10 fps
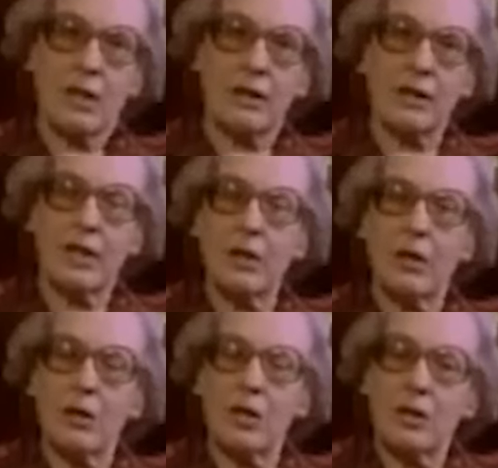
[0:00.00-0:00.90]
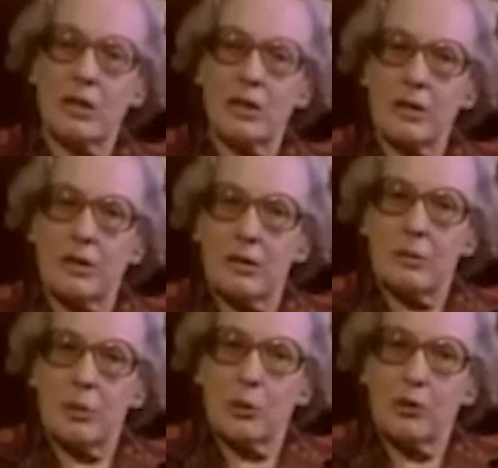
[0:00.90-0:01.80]
I think all uh,
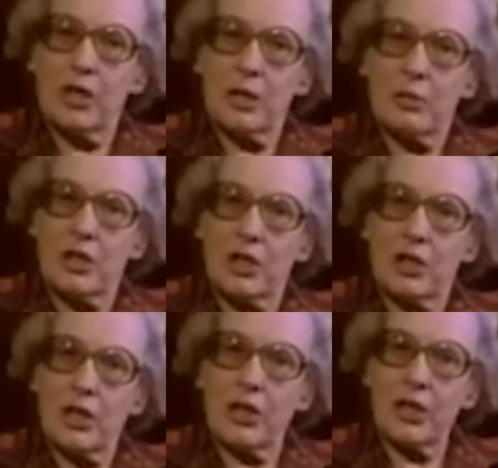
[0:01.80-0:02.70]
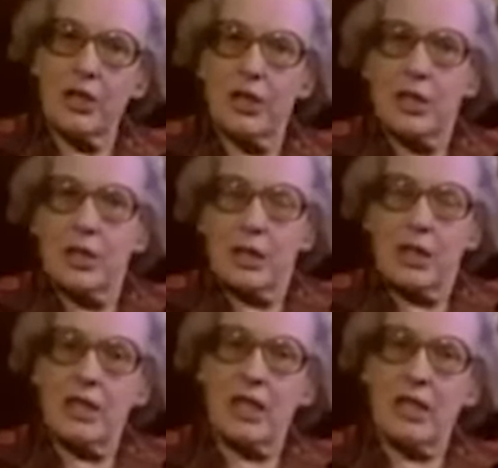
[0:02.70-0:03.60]
movies which touch
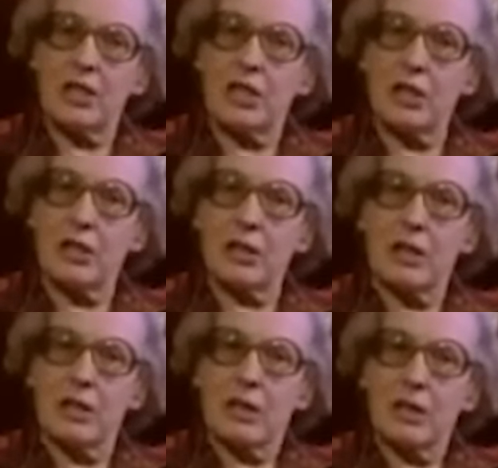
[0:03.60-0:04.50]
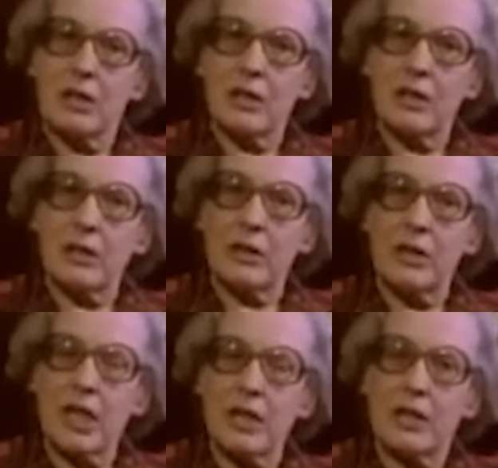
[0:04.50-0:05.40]
essential uh,
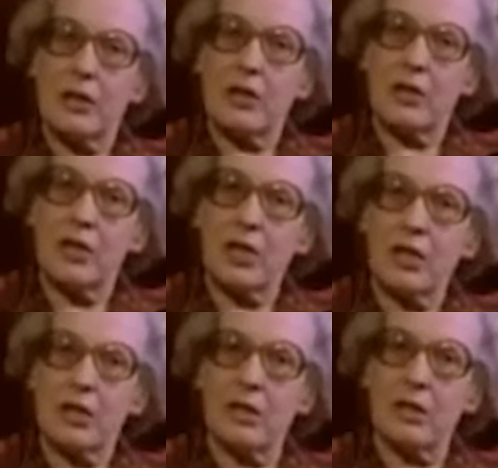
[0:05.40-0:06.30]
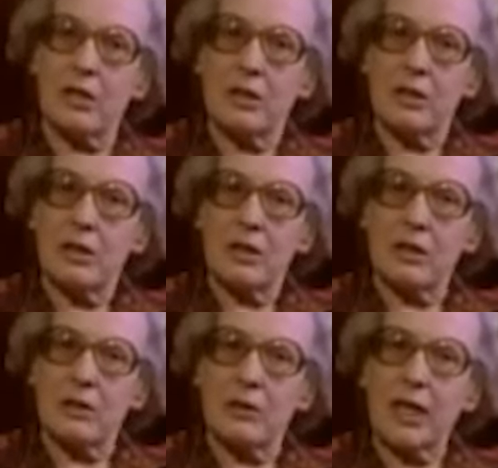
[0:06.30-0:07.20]
psychological
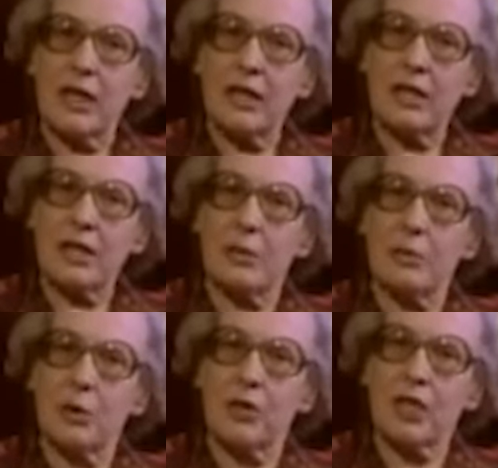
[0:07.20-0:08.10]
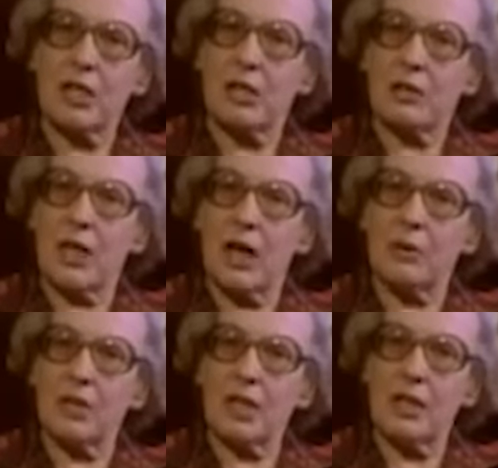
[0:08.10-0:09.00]
uh, facts, the movies
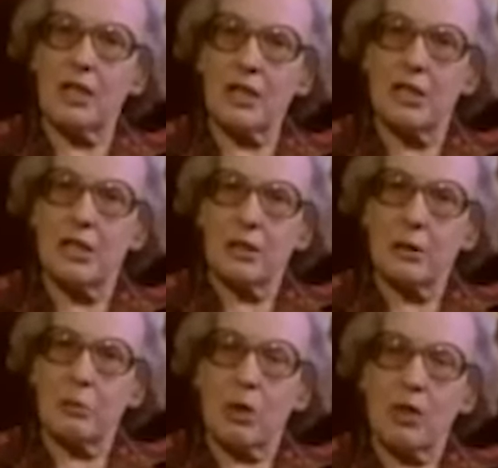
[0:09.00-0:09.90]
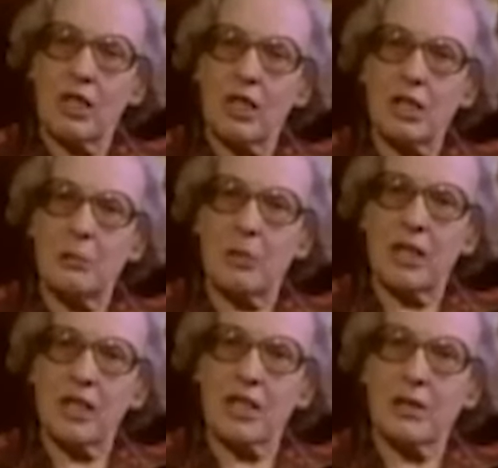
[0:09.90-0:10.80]
nowadays more or less
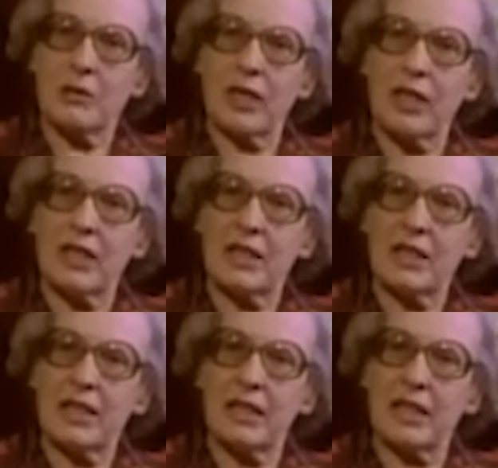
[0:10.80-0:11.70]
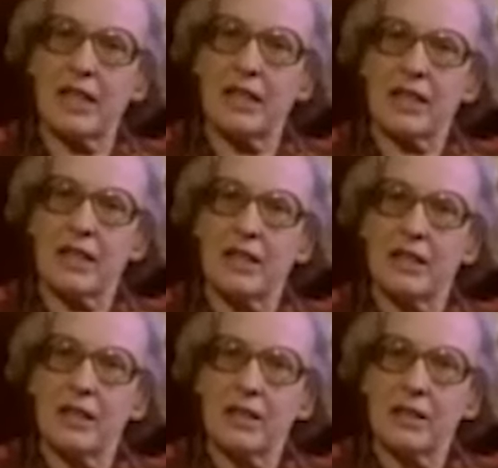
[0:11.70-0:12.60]
replace the fairy tale telling
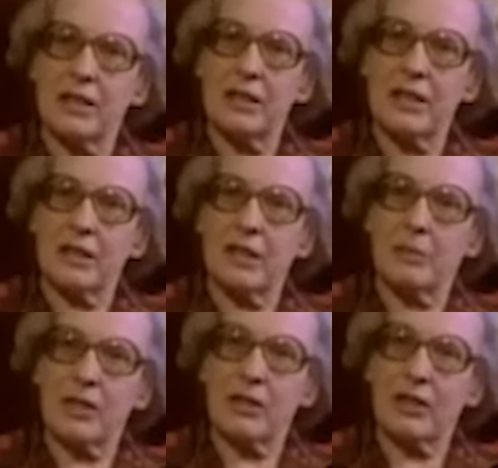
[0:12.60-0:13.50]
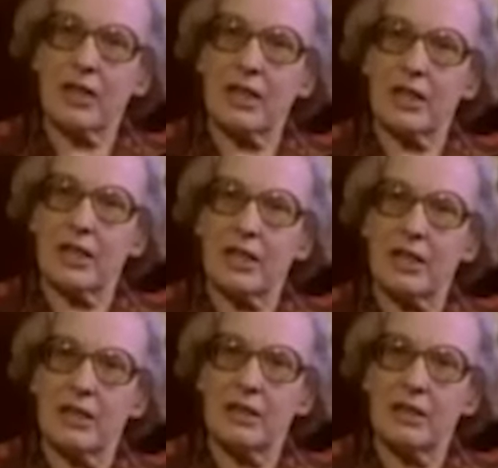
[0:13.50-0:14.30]
and, and the myth telling.